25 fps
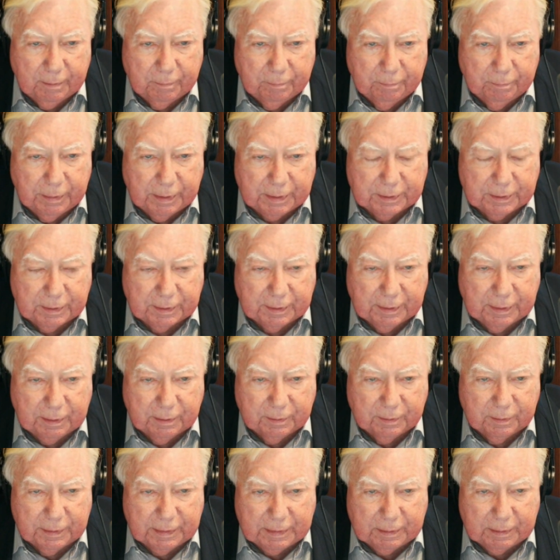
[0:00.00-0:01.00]
But
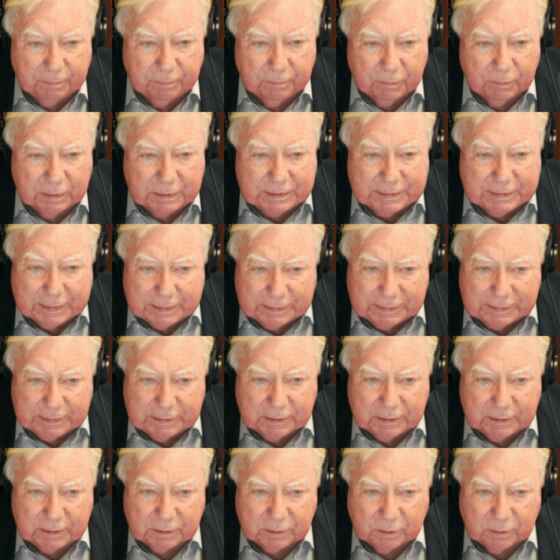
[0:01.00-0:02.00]
the
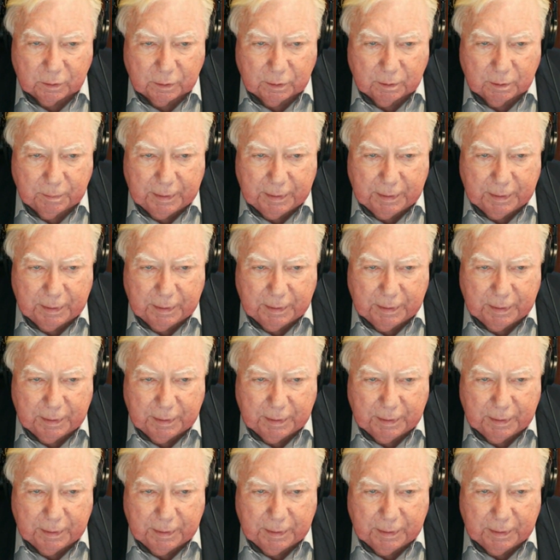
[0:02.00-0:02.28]
resistance is going to